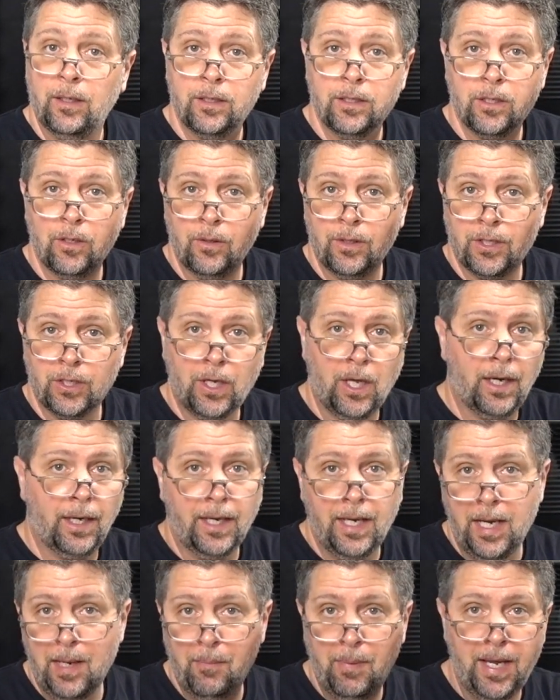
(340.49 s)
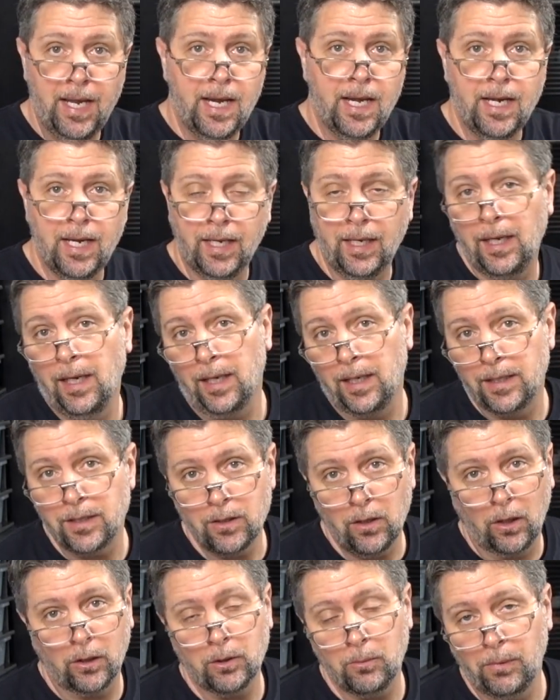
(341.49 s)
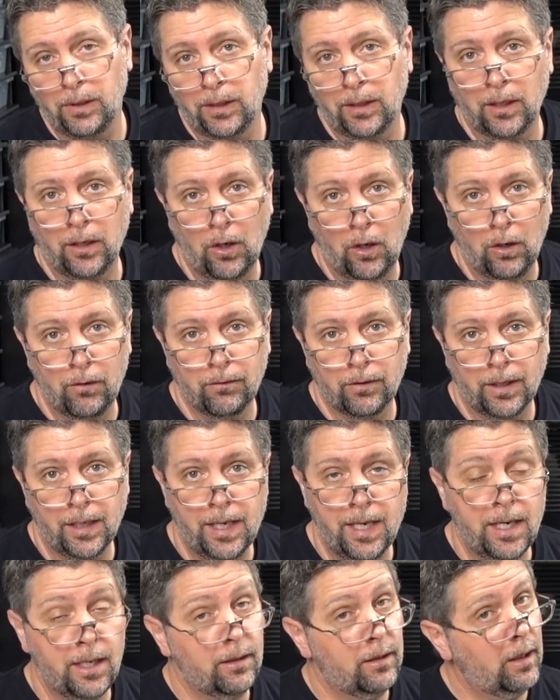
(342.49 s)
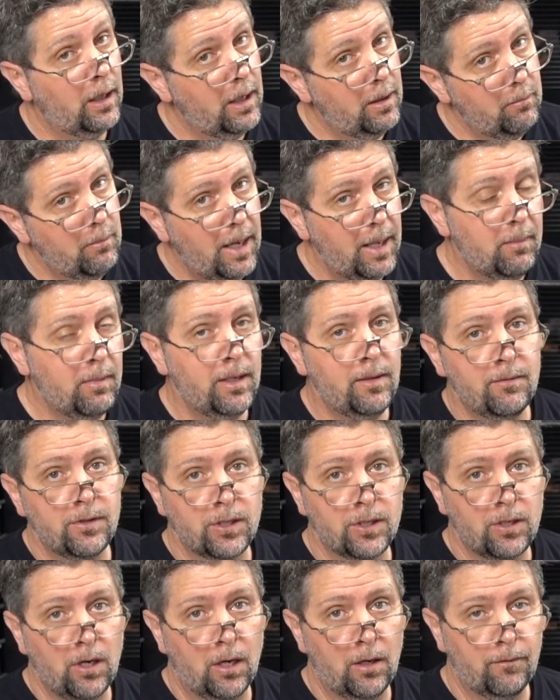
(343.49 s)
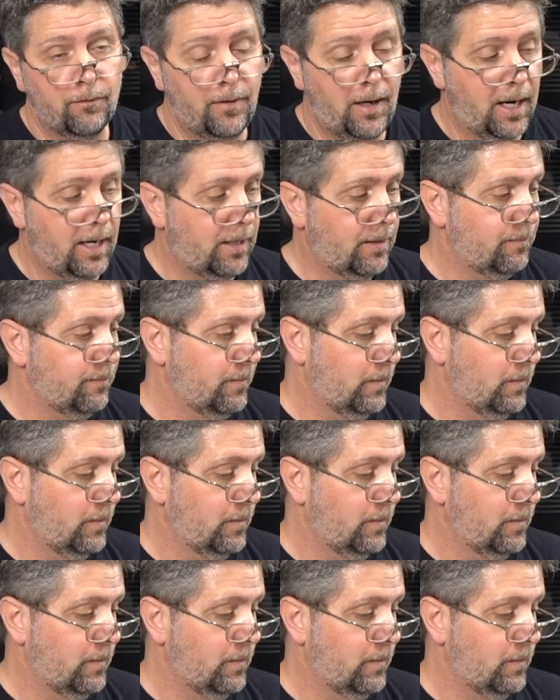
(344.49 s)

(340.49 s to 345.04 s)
So it's gonna keep heating and it's ultimately gonna overheat and maybe even start a fire.